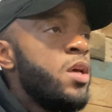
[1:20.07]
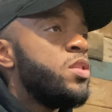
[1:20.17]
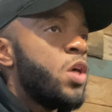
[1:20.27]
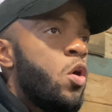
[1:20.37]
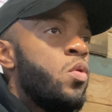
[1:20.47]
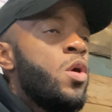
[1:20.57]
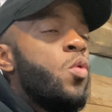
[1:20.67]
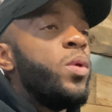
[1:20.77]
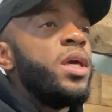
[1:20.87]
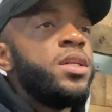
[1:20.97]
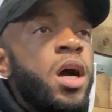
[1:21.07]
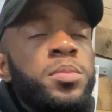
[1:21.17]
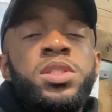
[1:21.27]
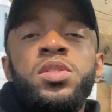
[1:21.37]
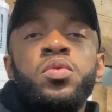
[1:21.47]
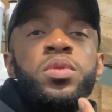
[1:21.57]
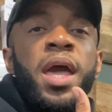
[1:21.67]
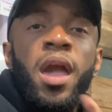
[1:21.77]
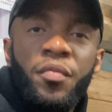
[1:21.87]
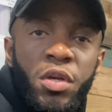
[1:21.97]
So when it comes to the
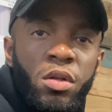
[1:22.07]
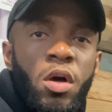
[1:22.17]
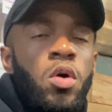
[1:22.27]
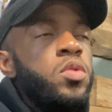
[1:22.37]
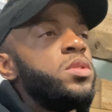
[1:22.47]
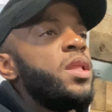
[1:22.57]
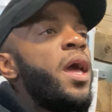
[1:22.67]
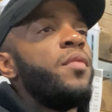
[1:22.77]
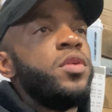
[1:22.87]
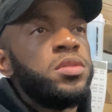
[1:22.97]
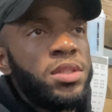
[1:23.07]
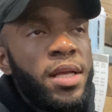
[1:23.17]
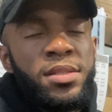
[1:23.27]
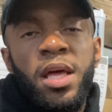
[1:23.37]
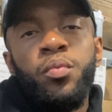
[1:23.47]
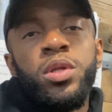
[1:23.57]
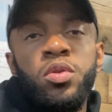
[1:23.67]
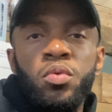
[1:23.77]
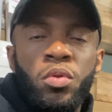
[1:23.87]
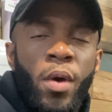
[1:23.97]
heavier loads and the heavier sets that we
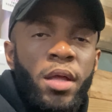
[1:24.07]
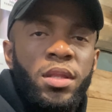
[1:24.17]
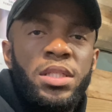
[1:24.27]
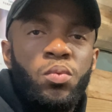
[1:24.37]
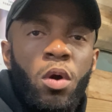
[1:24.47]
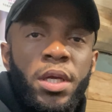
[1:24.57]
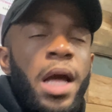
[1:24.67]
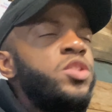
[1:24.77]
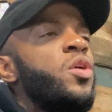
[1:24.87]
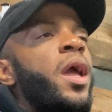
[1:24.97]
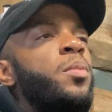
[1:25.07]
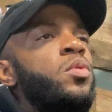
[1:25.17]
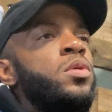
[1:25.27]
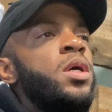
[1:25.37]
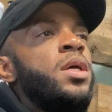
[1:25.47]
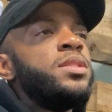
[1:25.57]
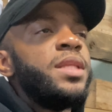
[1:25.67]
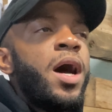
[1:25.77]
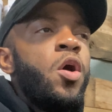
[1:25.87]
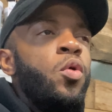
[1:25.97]
do throughout these workouts, you're able to
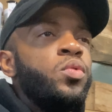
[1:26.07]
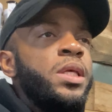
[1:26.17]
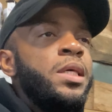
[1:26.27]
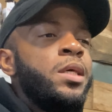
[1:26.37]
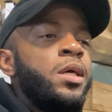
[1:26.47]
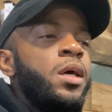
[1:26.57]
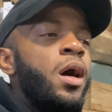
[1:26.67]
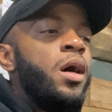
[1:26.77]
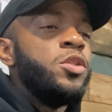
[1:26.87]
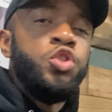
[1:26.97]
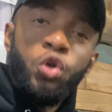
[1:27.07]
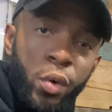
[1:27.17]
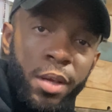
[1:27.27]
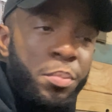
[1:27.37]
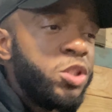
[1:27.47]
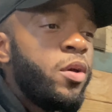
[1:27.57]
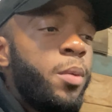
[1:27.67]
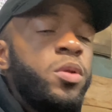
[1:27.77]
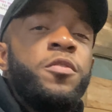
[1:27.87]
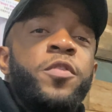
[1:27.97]
not only do it, but you're
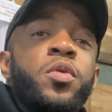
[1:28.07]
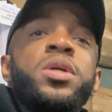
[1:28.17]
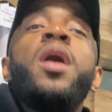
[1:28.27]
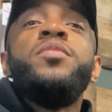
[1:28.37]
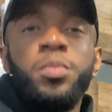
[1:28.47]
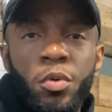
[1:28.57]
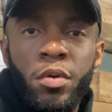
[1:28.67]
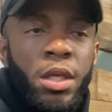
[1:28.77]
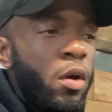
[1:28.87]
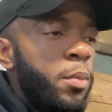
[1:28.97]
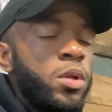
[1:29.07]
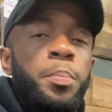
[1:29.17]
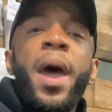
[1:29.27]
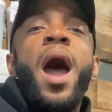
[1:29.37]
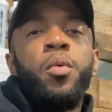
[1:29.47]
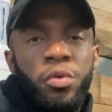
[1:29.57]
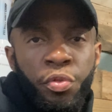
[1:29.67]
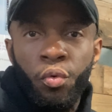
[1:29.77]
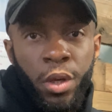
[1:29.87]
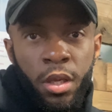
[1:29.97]
able to feel comfortable and you're able to power
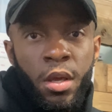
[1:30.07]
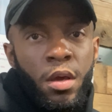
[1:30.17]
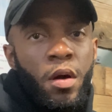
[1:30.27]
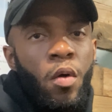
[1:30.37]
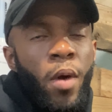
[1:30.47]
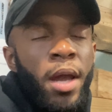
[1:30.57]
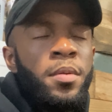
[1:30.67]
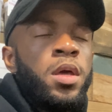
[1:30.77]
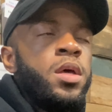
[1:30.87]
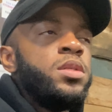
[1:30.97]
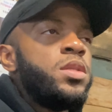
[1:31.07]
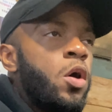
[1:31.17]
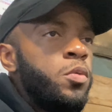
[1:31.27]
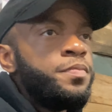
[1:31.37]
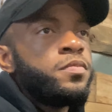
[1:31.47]
through it. All right. So